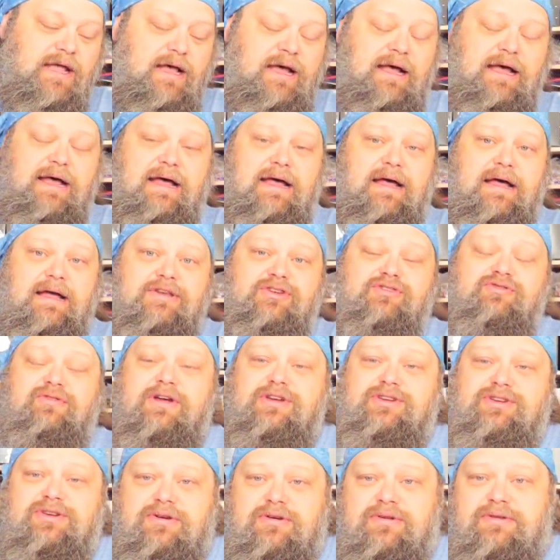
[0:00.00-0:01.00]
a
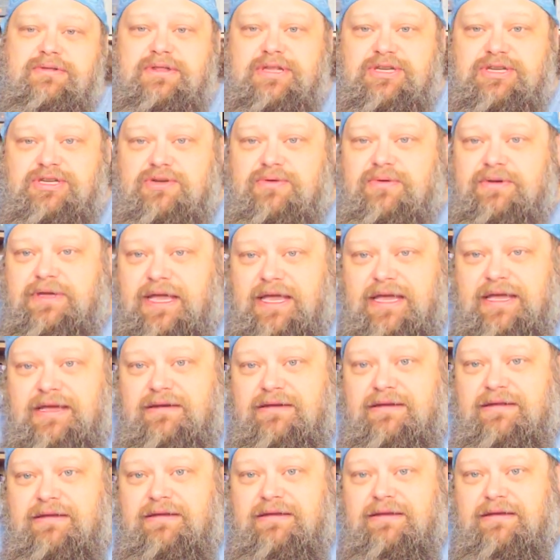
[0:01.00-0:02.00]
treasure that you
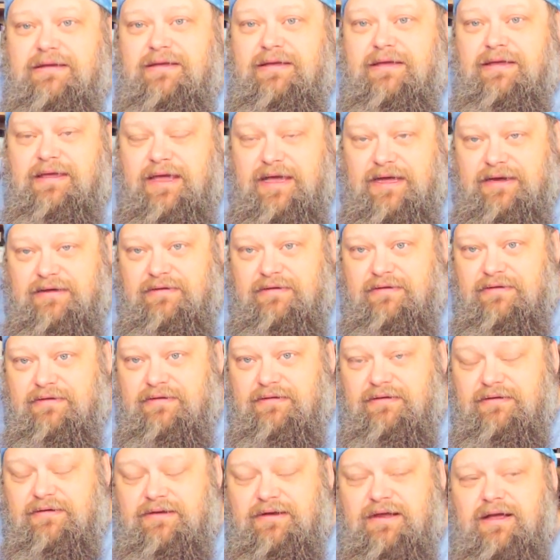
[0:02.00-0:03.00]
can't get.
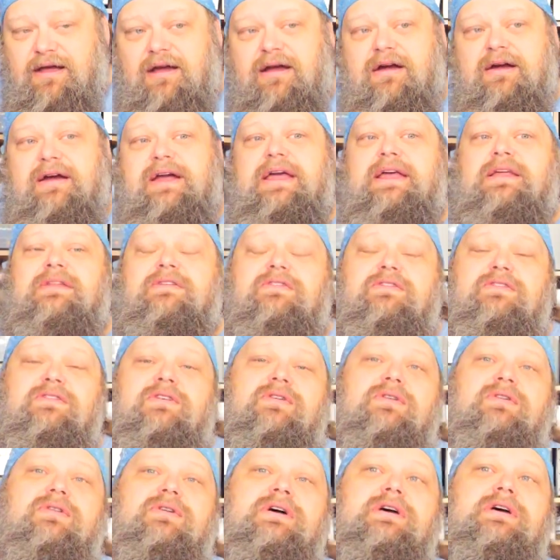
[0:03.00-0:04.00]
All right,
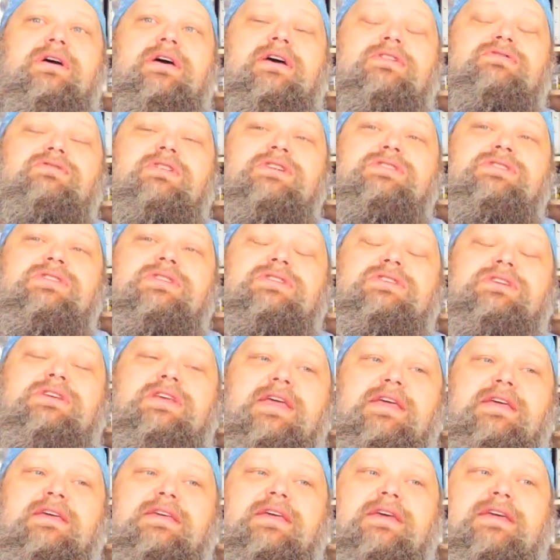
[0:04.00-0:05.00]
so a treasure that you
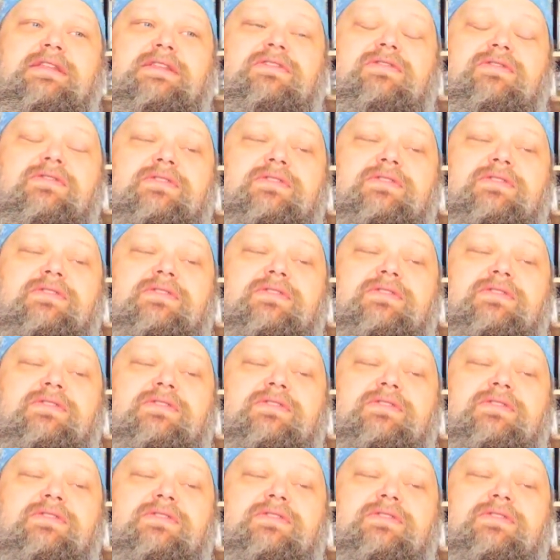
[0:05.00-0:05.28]
can't get. So